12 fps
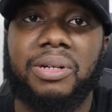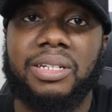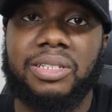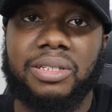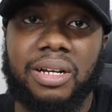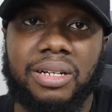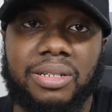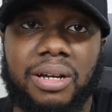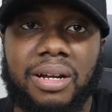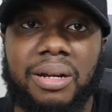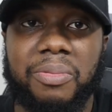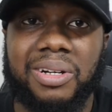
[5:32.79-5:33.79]
already started
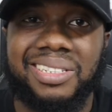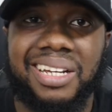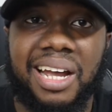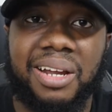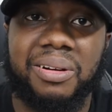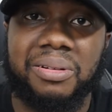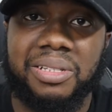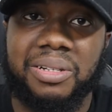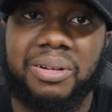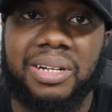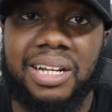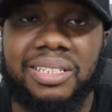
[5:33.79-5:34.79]
talking about titles and
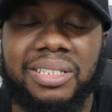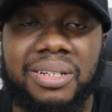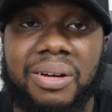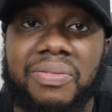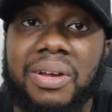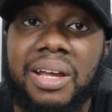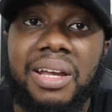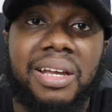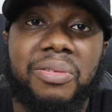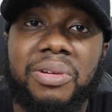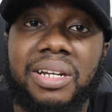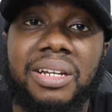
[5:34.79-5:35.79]
all that stuff, and
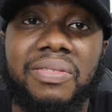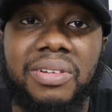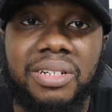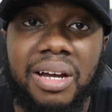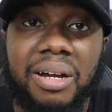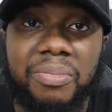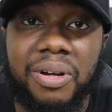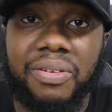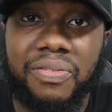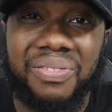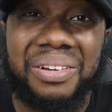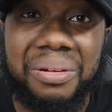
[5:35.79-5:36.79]
we didn't even talk about
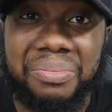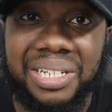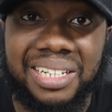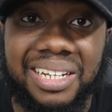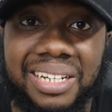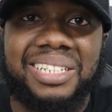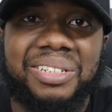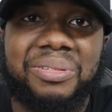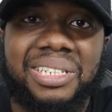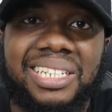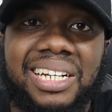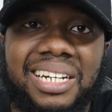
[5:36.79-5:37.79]
filming yet. You
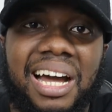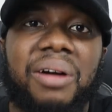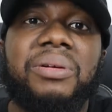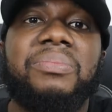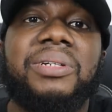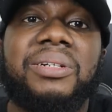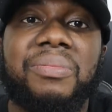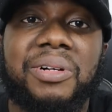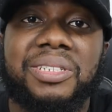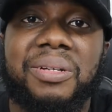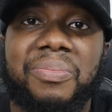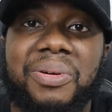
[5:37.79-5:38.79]
would think that would be the
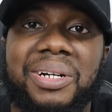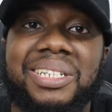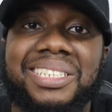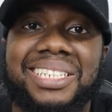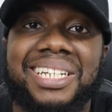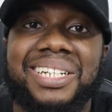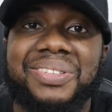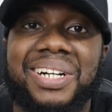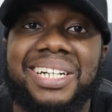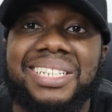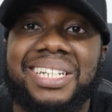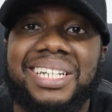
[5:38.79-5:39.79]
most important thing,
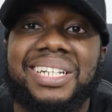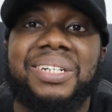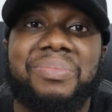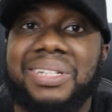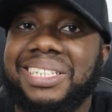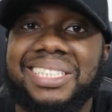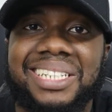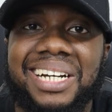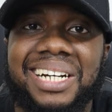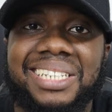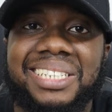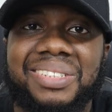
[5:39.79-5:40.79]
right? But it's
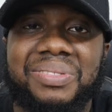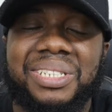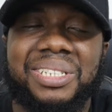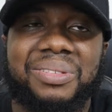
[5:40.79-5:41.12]
not, which